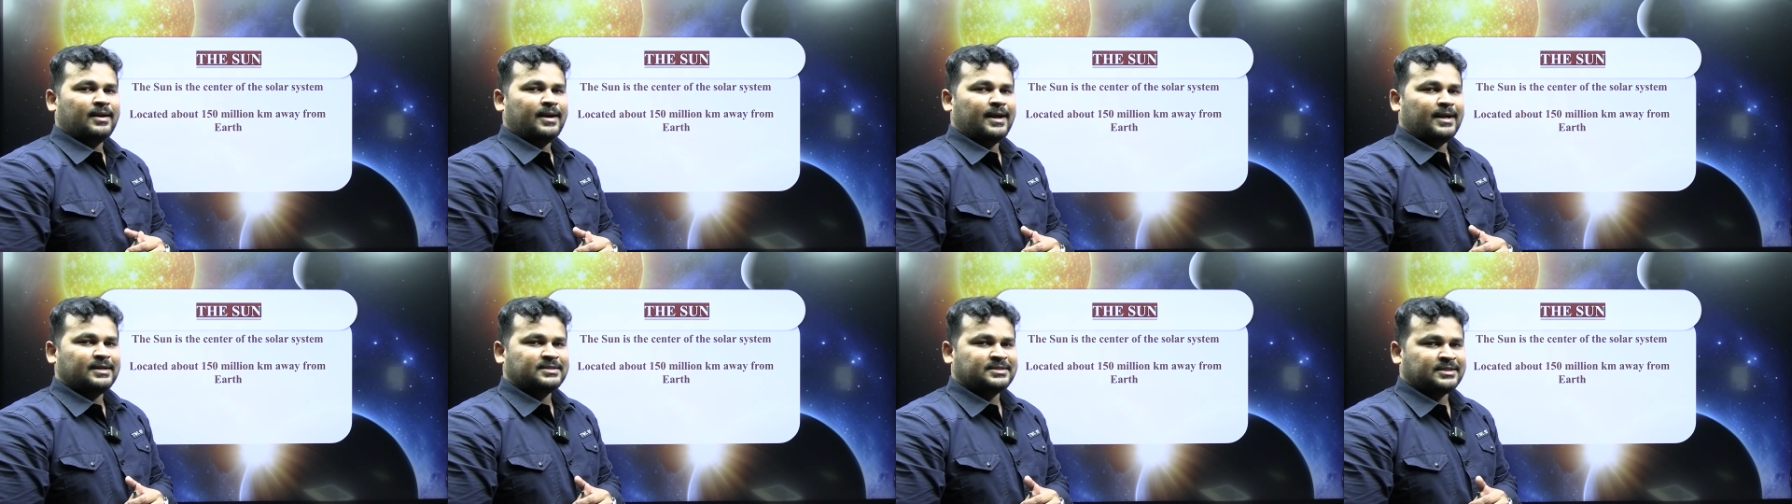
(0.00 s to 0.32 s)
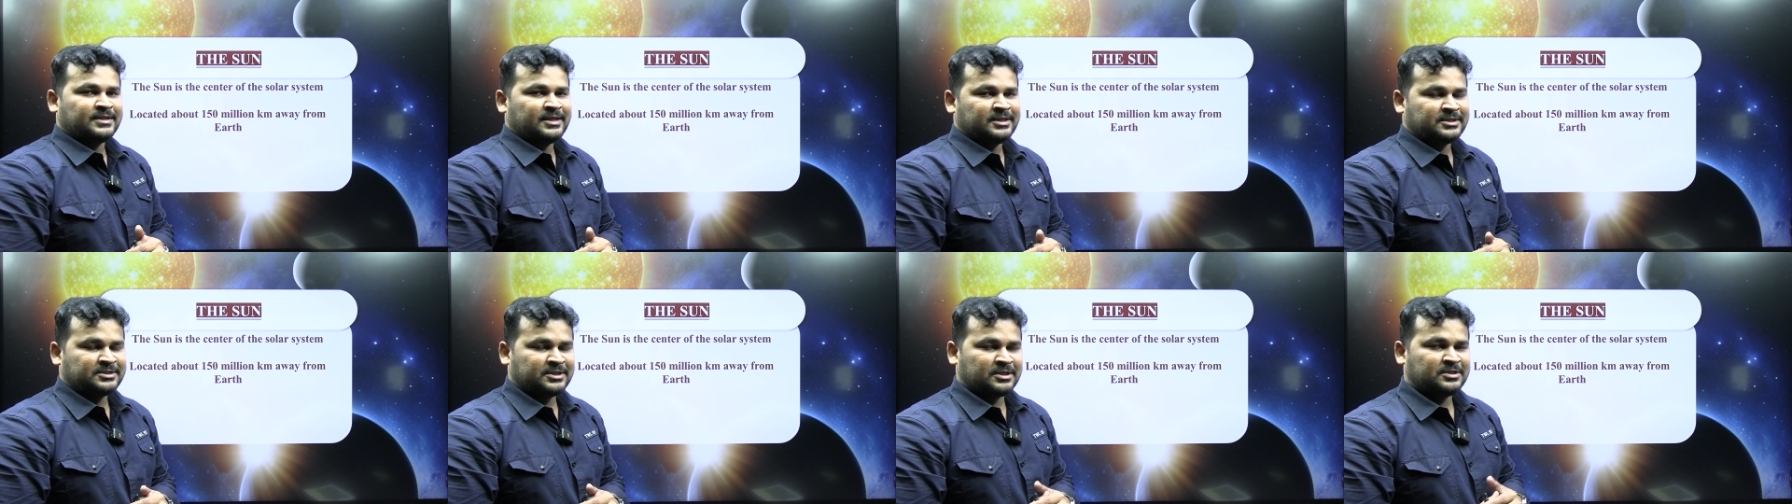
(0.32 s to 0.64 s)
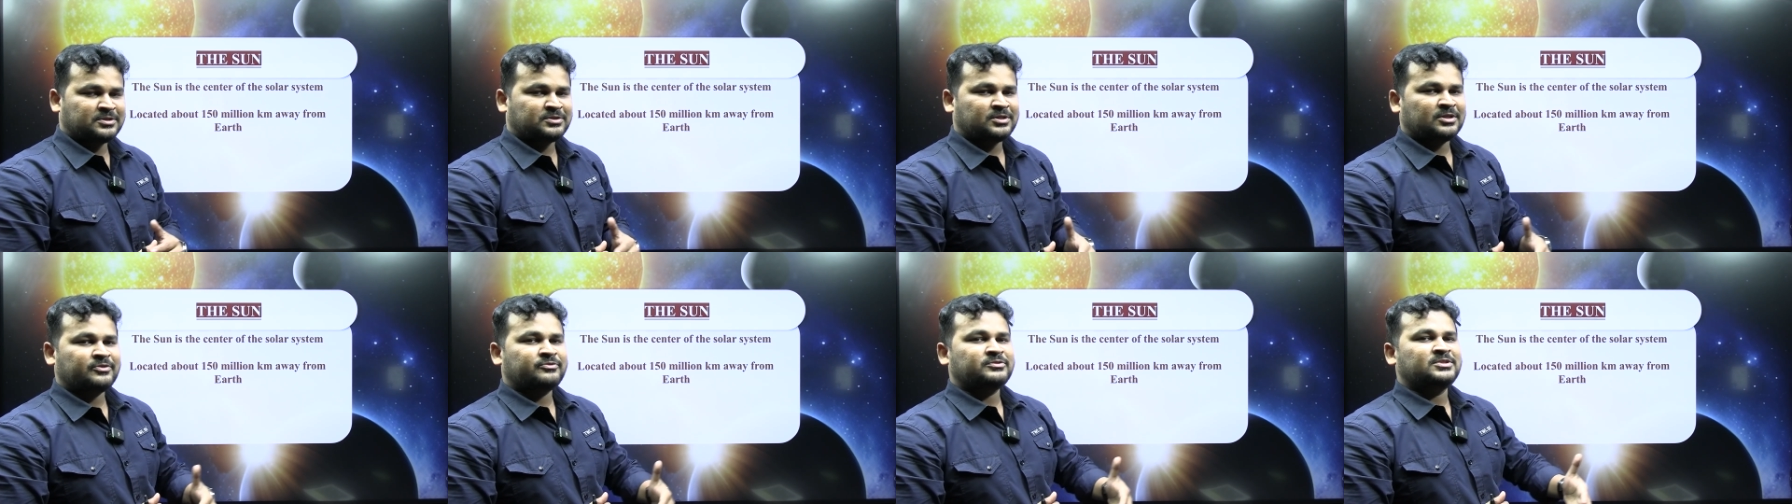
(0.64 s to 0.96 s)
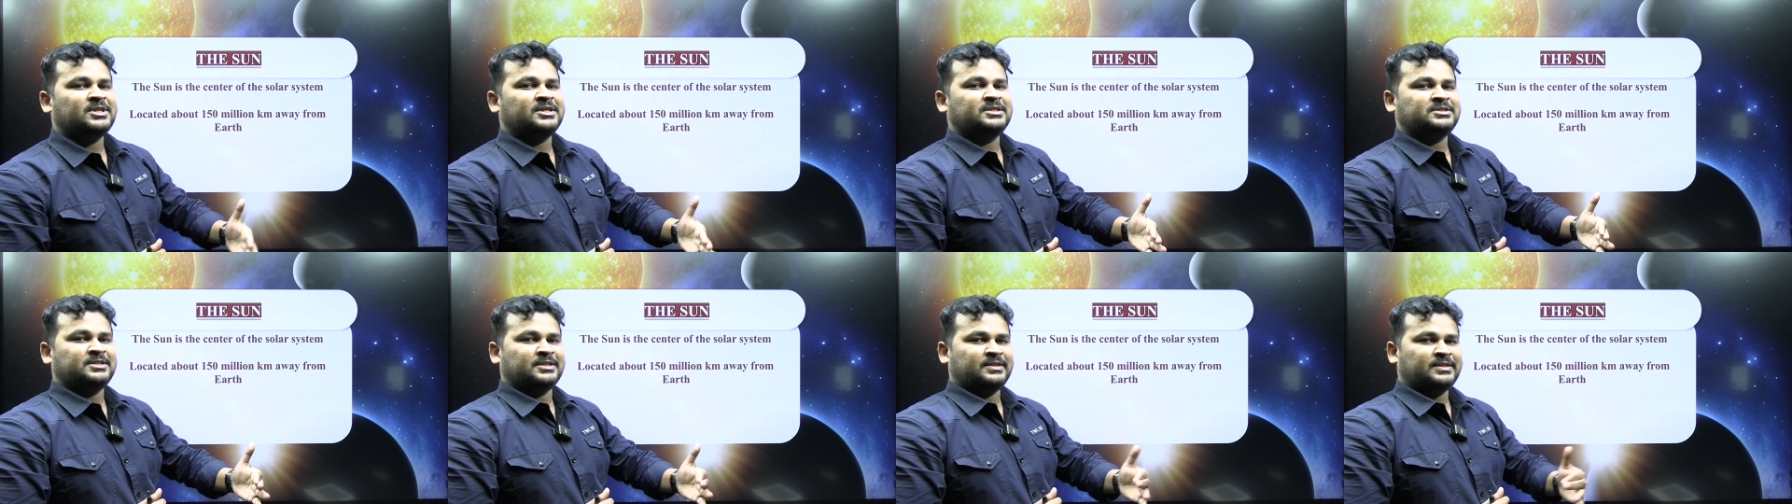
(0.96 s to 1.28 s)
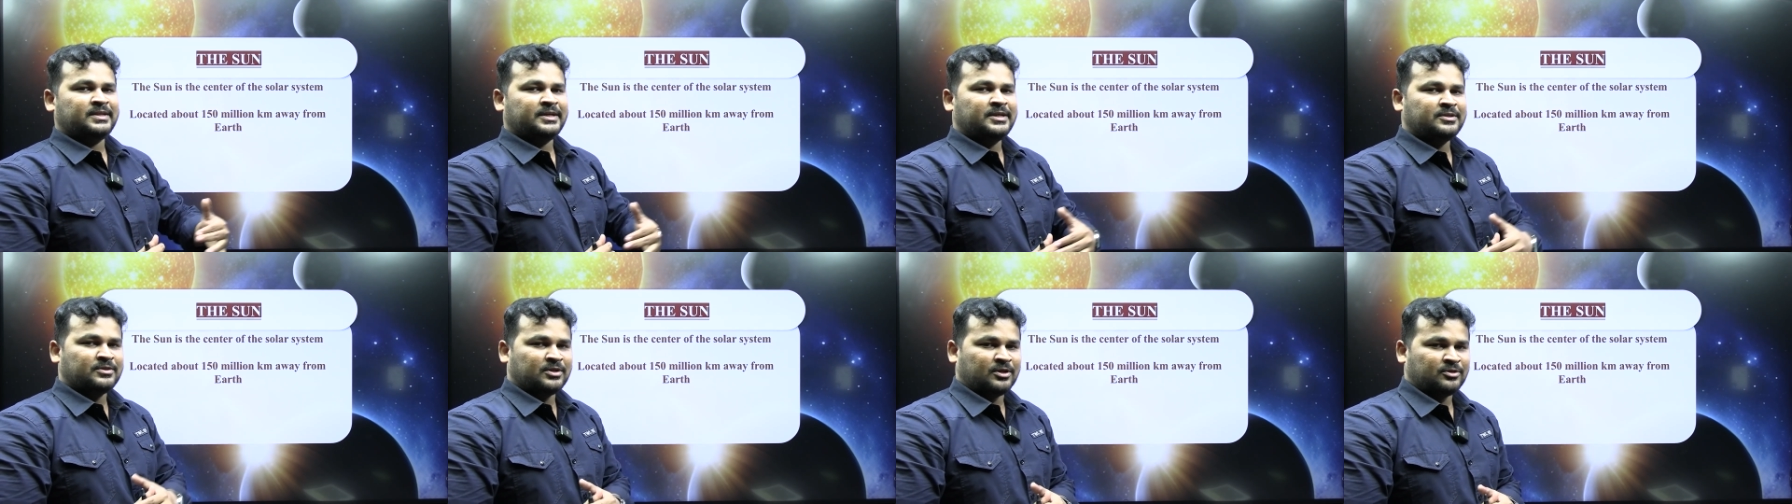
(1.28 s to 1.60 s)
It's a distance of just
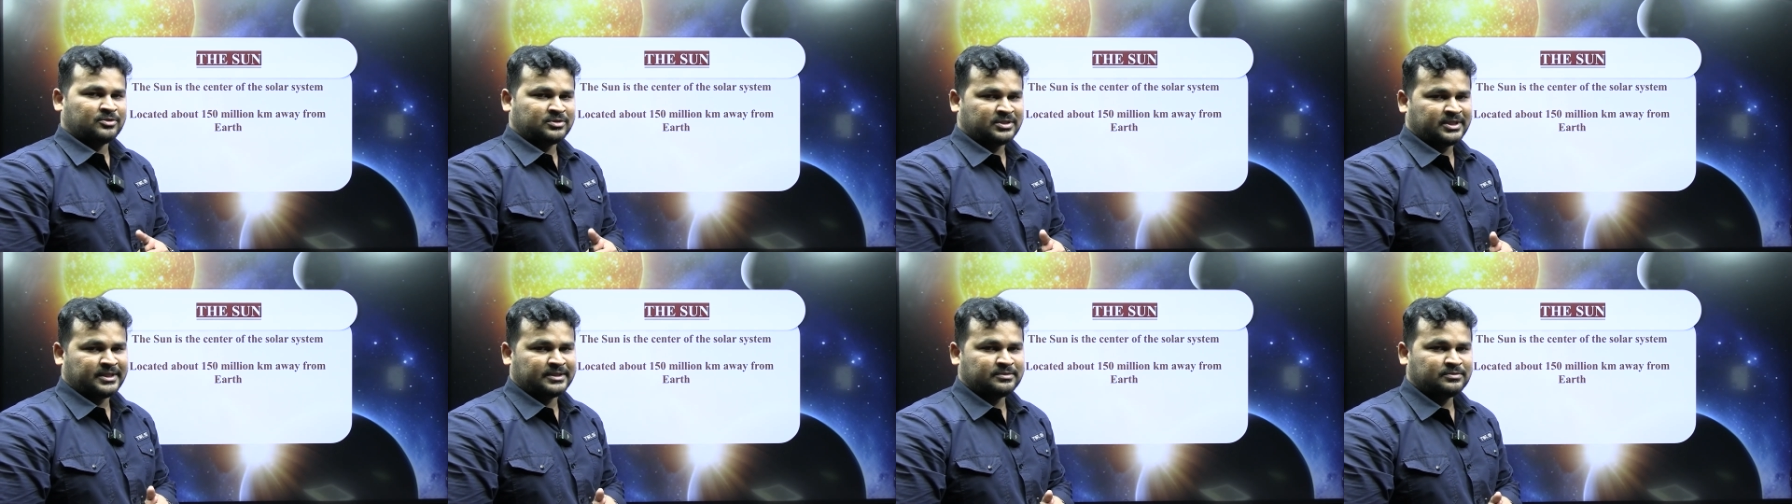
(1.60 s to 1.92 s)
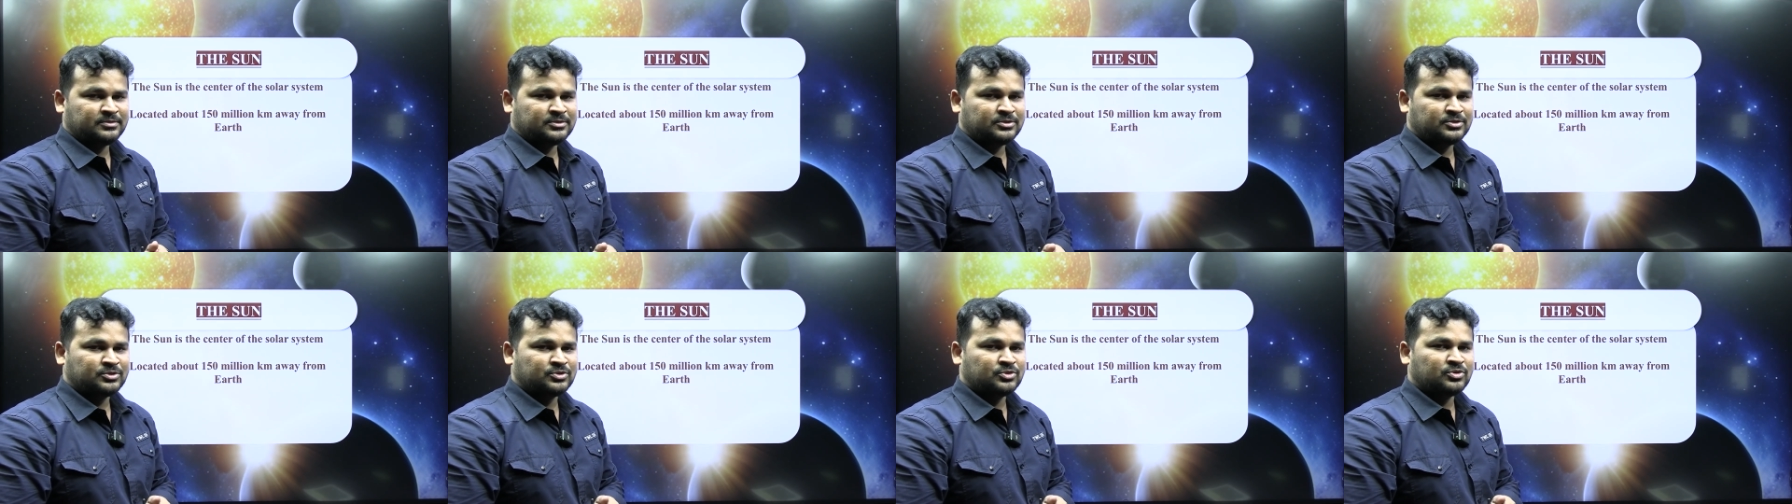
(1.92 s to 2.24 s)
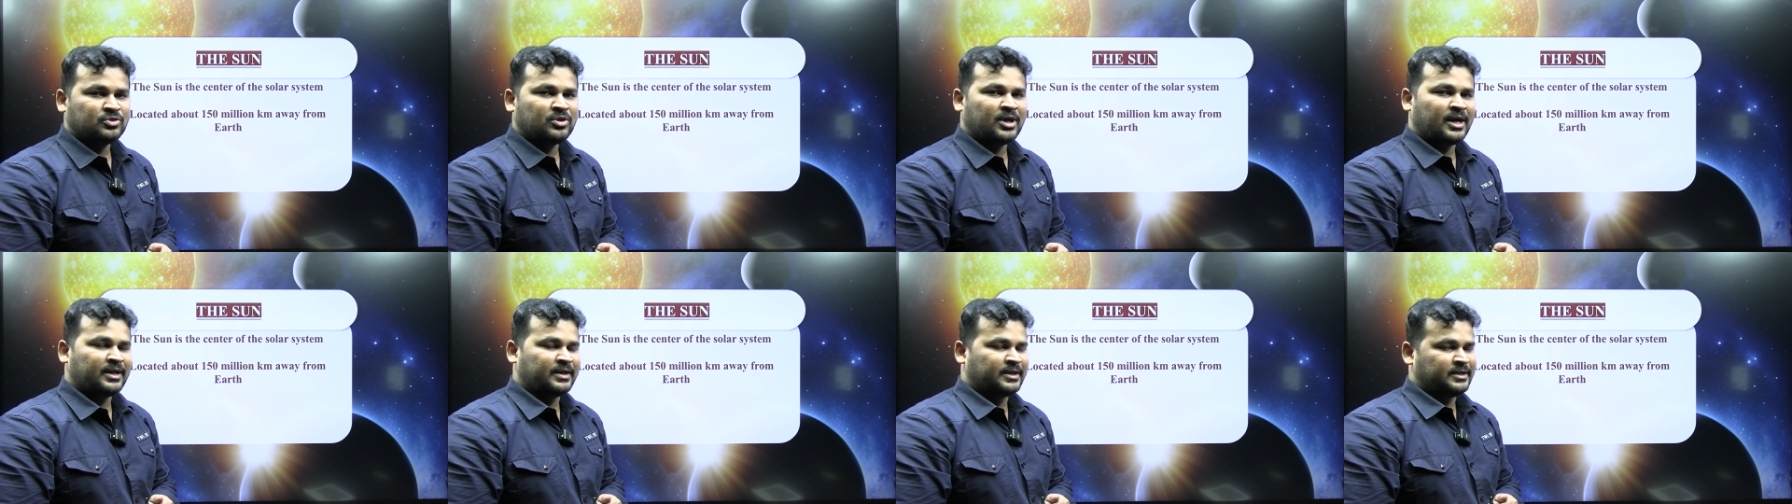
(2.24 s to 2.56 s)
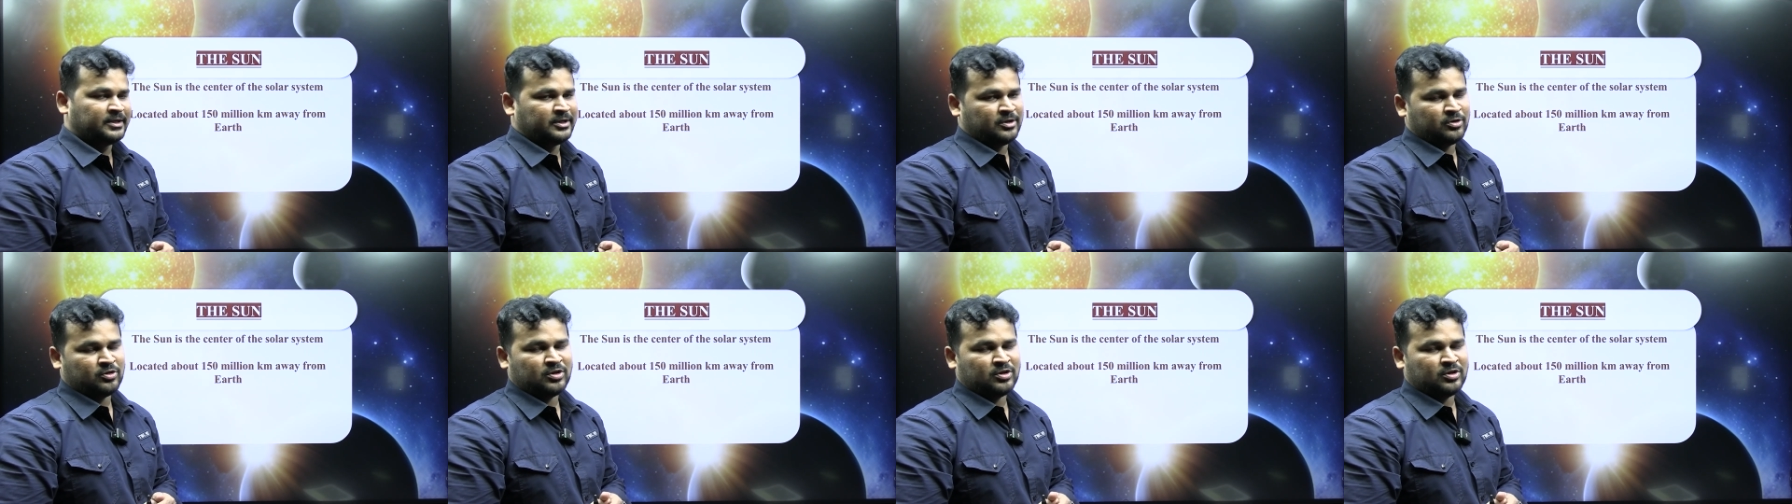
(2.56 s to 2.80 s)
3,200